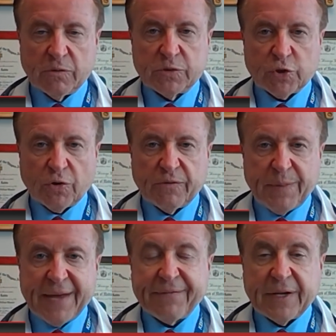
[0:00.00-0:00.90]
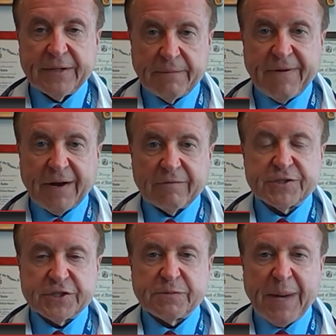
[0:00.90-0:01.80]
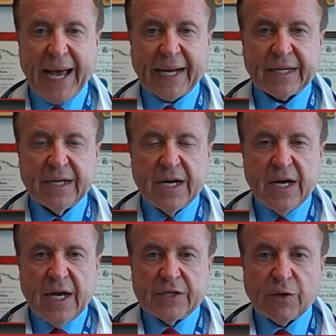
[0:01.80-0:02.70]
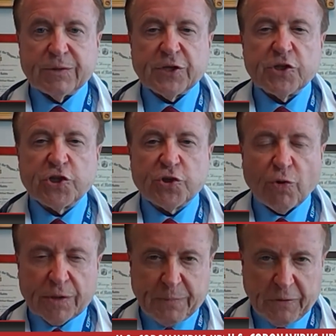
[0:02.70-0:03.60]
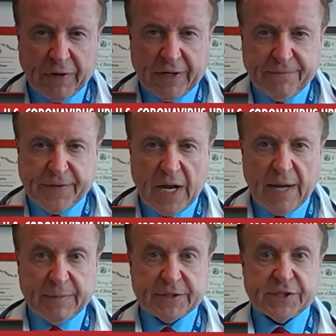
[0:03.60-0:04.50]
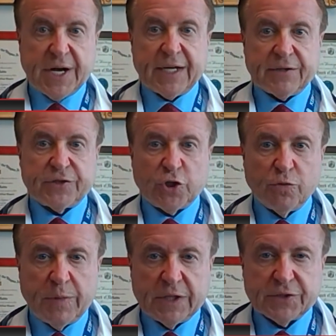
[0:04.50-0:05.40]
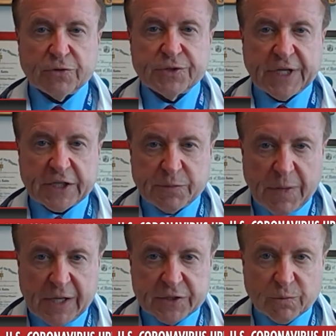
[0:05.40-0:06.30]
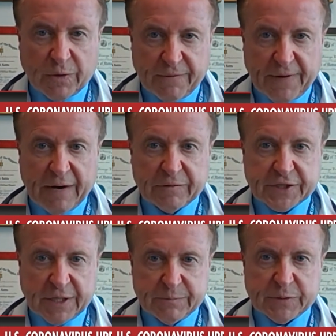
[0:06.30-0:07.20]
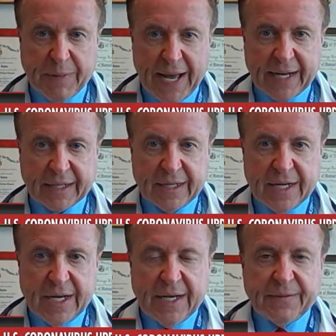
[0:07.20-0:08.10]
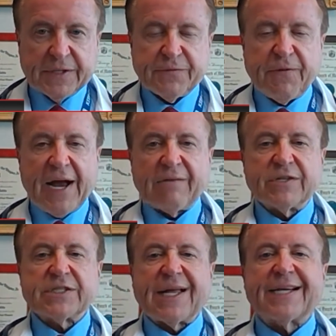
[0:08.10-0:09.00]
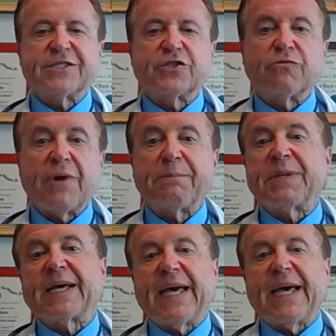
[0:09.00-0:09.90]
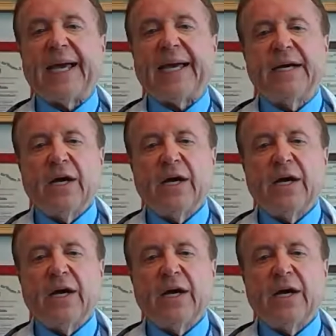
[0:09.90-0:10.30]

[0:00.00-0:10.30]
room short of breath, and the virus is back. So it's a short period of time. It's not two months or six months where the virus comes back. This virus likes to replicate